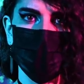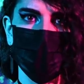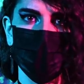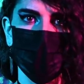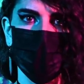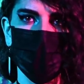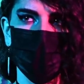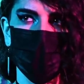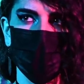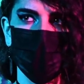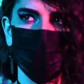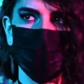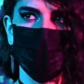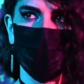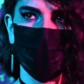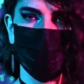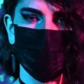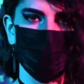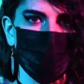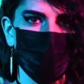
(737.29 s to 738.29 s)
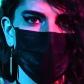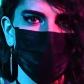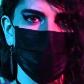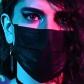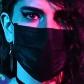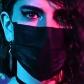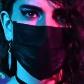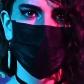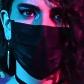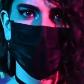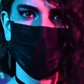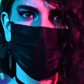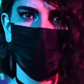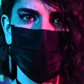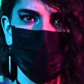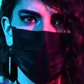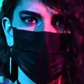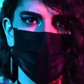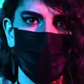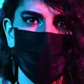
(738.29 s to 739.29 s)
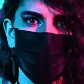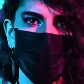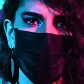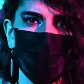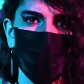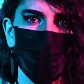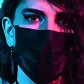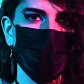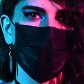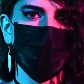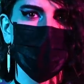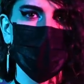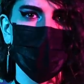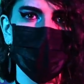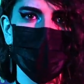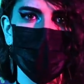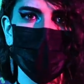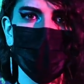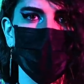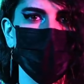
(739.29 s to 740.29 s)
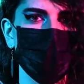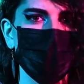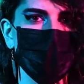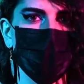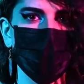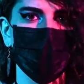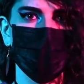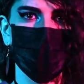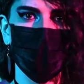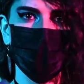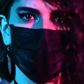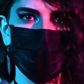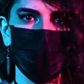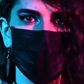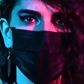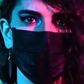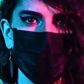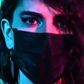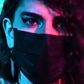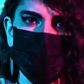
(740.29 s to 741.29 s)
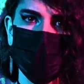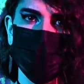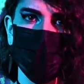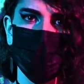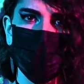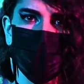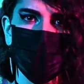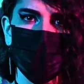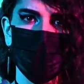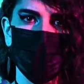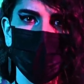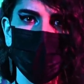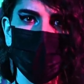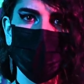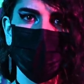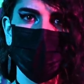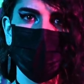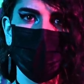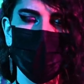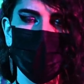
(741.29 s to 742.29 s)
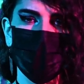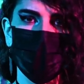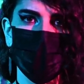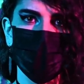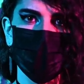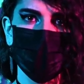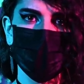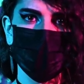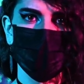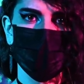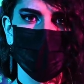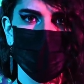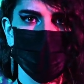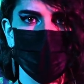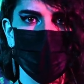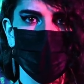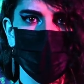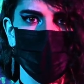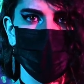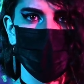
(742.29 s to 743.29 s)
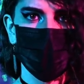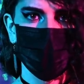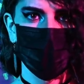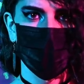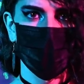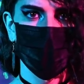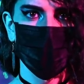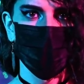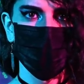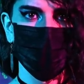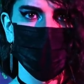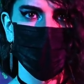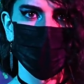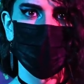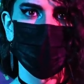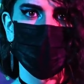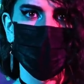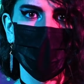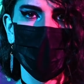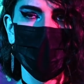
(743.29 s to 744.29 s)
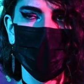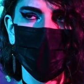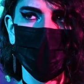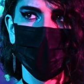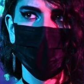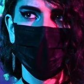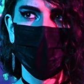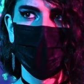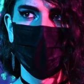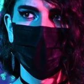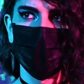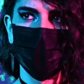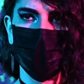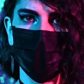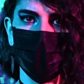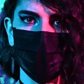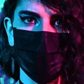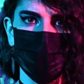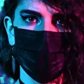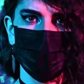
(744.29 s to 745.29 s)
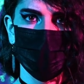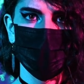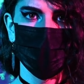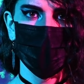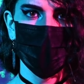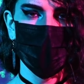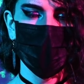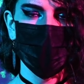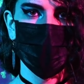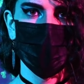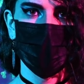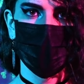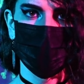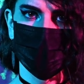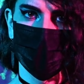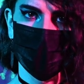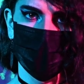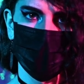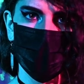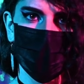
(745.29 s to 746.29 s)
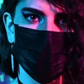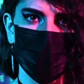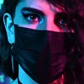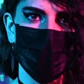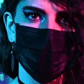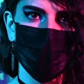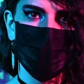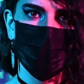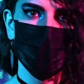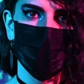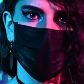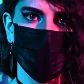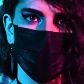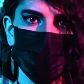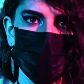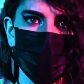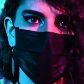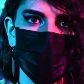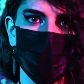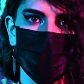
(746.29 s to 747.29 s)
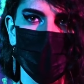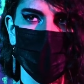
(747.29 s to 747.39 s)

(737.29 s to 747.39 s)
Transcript: uh, not so much for members of the itty bitty titty community like me, but your results may vary. Um, I typically don't recommend this because,